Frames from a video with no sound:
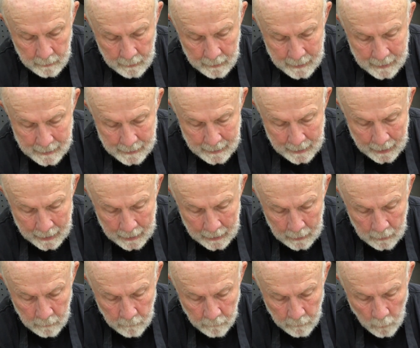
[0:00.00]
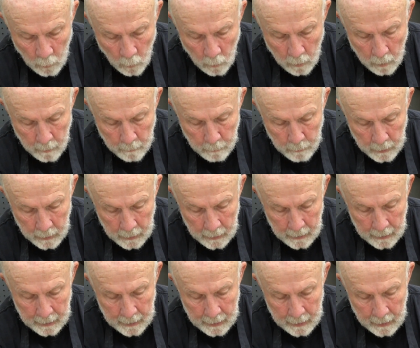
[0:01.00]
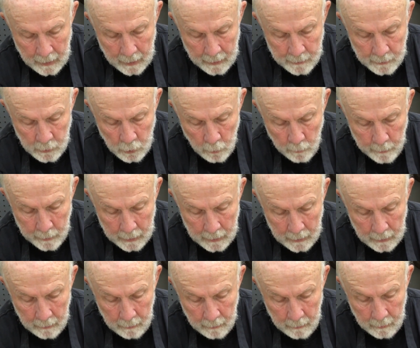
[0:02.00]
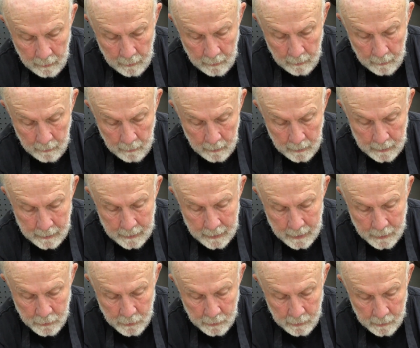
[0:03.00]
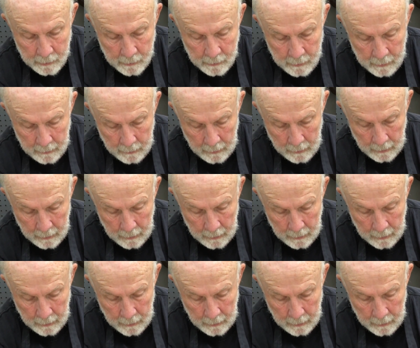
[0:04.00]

contained form and not too many additions,